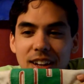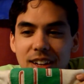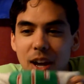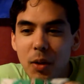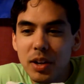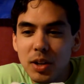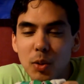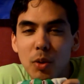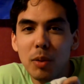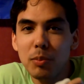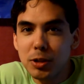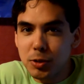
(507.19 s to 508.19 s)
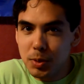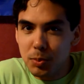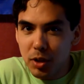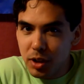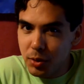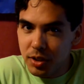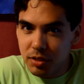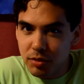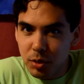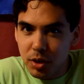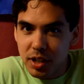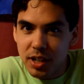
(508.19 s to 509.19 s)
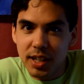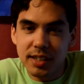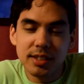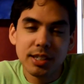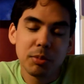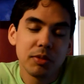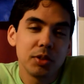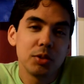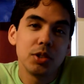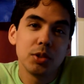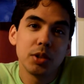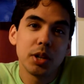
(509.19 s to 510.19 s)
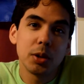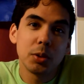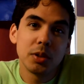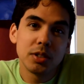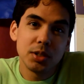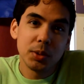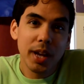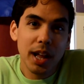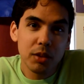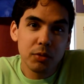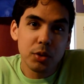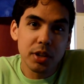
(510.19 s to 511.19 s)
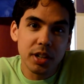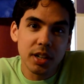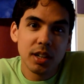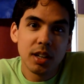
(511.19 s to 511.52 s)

Now I know while most people are going to Florida, and some of you do go to California,